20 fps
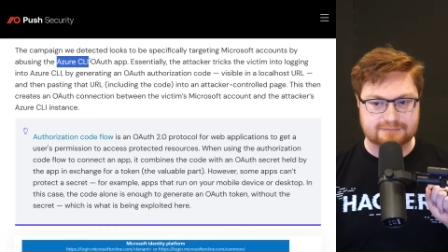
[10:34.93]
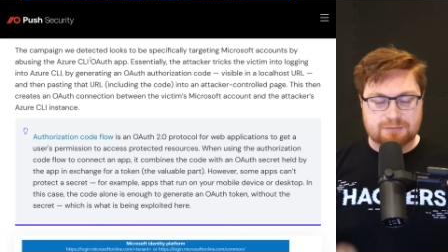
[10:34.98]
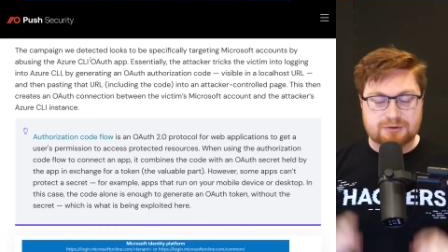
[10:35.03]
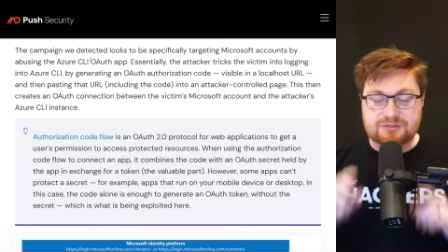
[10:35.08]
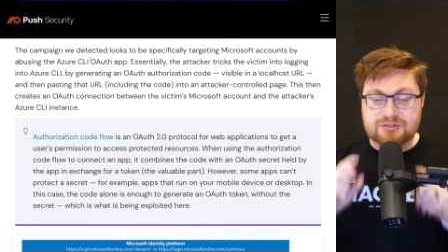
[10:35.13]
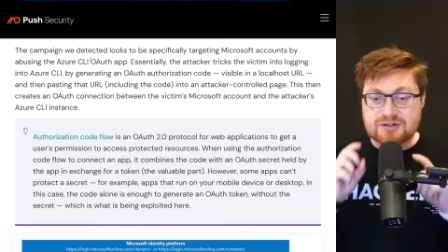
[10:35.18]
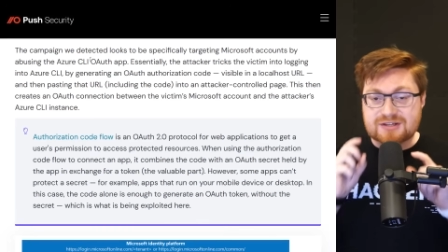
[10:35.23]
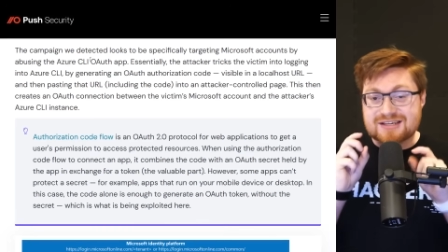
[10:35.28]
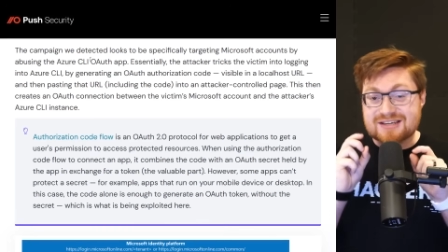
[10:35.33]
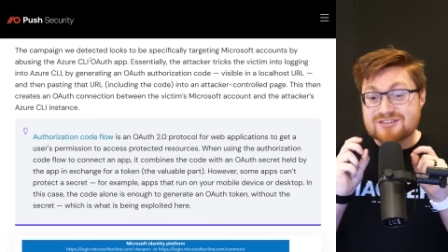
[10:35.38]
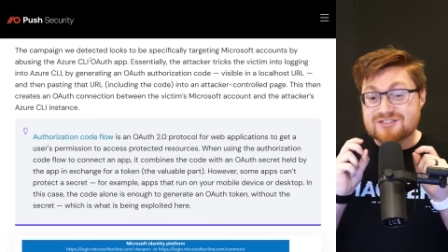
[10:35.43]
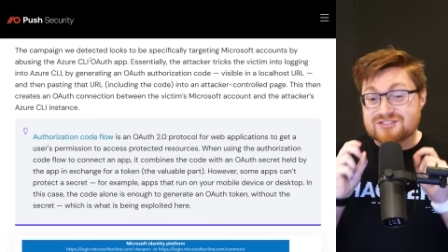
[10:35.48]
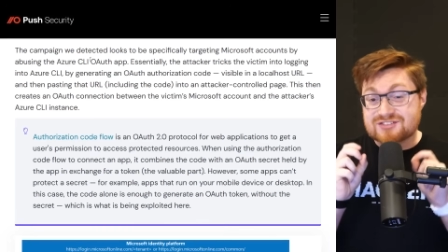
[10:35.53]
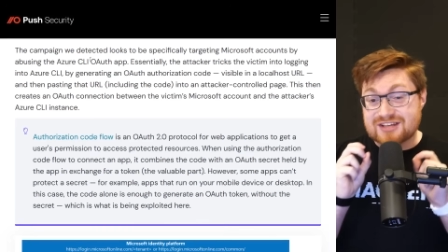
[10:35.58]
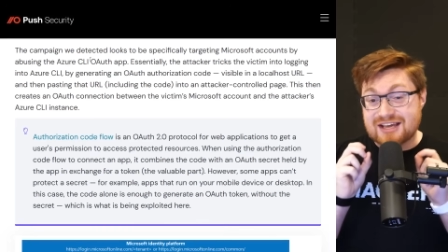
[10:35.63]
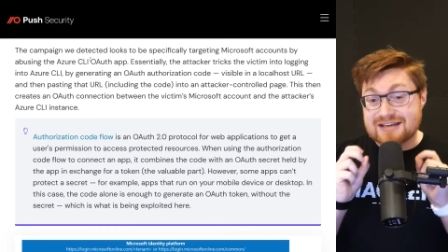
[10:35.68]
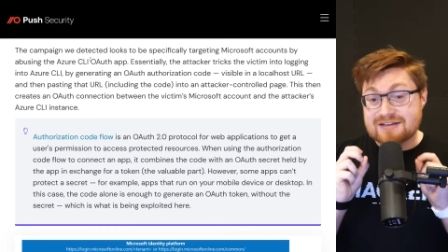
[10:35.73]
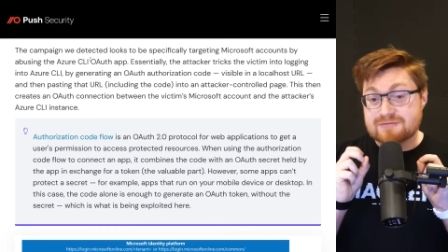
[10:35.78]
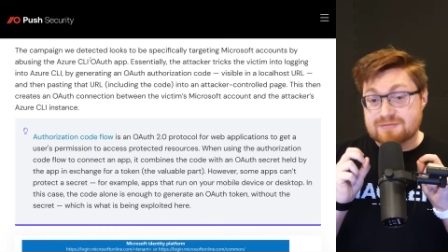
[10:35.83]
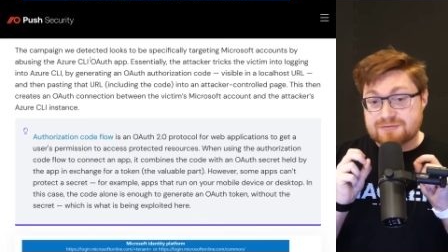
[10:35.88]
But the
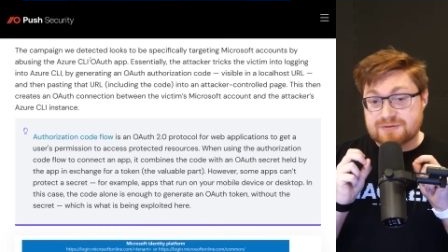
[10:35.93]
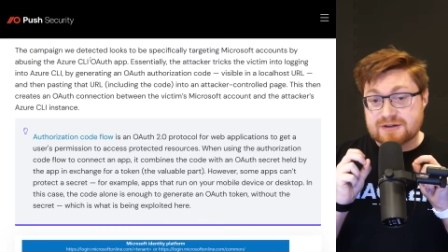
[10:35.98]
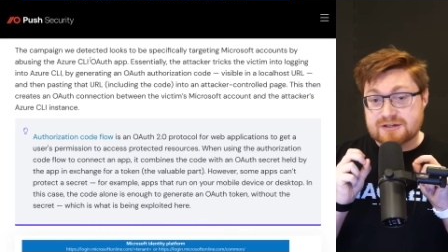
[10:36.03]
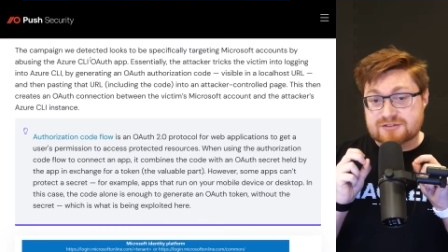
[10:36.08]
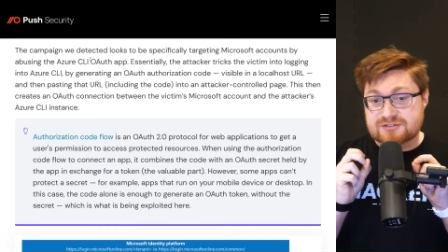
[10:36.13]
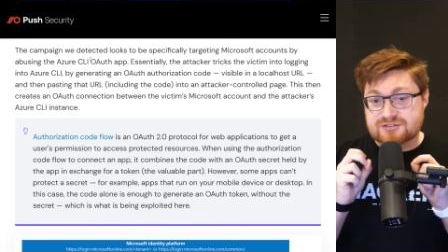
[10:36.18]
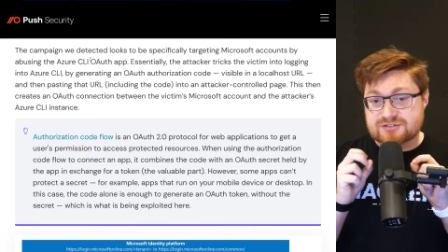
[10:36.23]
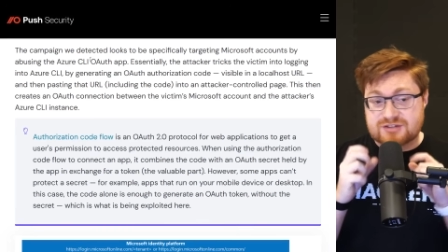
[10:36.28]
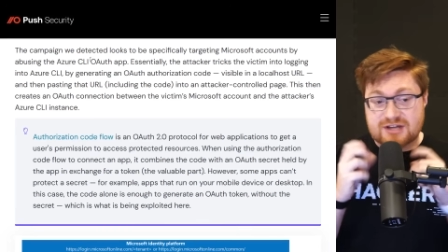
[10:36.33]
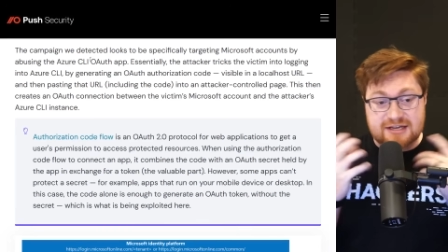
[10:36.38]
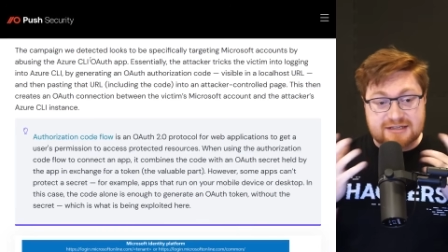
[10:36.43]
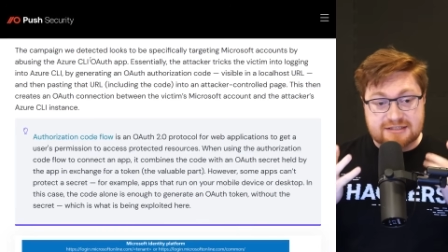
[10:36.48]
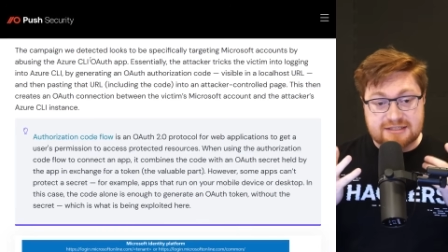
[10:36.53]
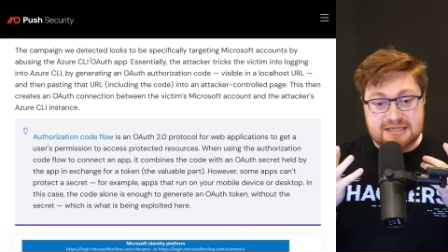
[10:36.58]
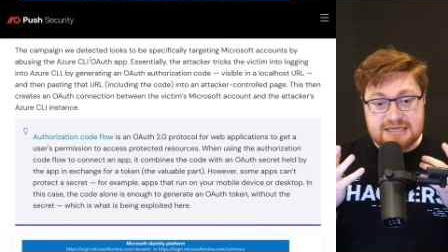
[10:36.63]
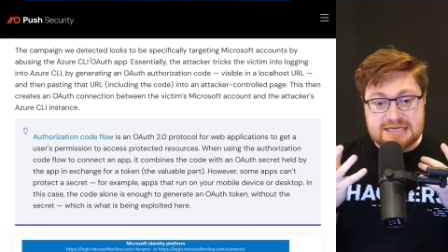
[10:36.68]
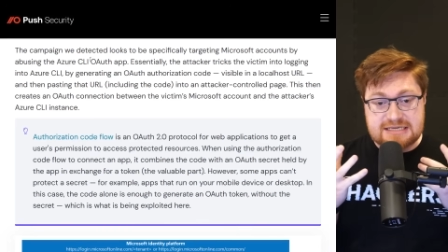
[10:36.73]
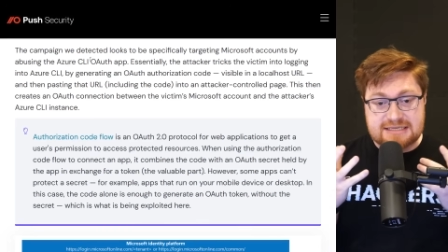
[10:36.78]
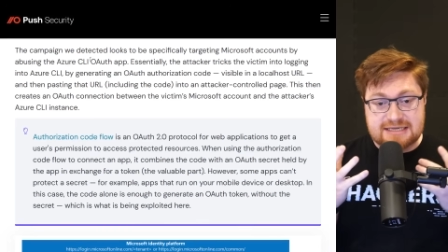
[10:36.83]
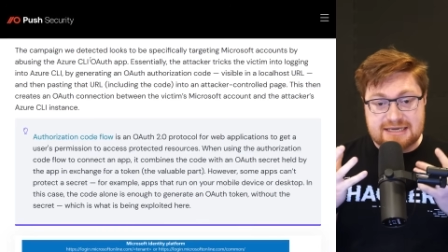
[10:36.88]
consent fix
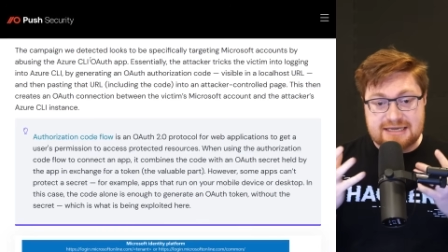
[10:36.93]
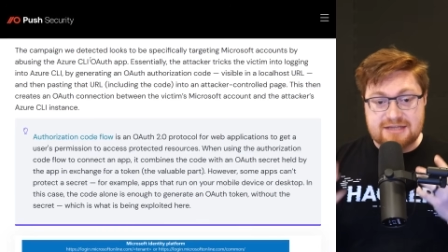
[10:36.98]
technique